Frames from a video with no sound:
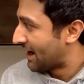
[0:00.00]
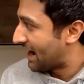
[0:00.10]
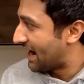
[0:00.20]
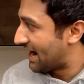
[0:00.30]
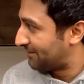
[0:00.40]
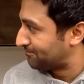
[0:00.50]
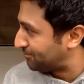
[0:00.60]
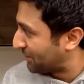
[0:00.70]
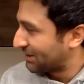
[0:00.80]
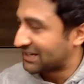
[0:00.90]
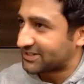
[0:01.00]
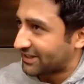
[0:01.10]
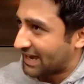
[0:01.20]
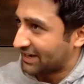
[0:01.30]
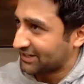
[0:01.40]
But because of
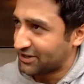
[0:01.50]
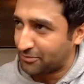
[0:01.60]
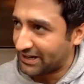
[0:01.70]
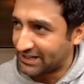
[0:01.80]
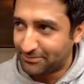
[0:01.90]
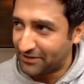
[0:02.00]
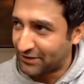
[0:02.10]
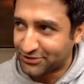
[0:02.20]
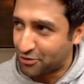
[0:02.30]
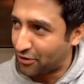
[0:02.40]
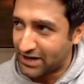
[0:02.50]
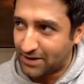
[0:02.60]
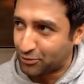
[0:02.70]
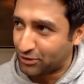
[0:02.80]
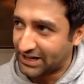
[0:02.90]
that, my friends growing
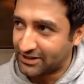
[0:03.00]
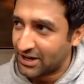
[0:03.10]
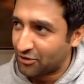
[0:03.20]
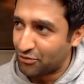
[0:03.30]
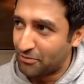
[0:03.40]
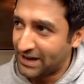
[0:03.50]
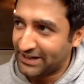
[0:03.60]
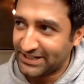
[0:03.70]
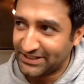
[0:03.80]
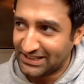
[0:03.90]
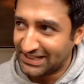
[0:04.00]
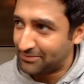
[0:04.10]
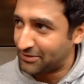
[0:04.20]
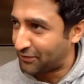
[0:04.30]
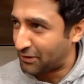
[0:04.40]
up were
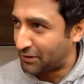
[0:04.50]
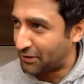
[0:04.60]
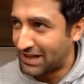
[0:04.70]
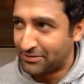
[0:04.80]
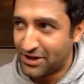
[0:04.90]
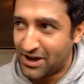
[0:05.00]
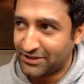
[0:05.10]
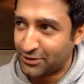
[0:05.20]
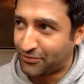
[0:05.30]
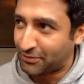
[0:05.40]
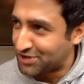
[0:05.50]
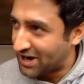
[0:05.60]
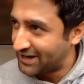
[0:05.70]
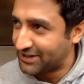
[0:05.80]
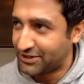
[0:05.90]
Romanian, from Lebanon, they were from
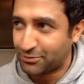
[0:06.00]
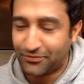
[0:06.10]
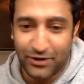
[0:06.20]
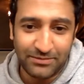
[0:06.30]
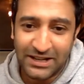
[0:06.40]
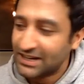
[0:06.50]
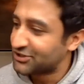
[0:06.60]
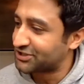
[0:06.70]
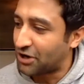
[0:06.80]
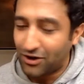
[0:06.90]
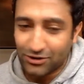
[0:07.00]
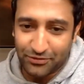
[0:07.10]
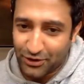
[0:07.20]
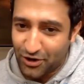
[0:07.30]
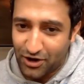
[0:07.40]
China, they were from just all
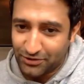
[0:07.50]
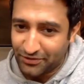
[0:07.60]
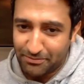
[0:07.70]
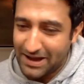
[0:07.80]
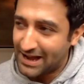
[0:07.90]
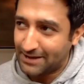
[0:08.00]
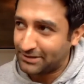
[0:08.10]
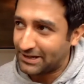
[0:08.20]
over the map.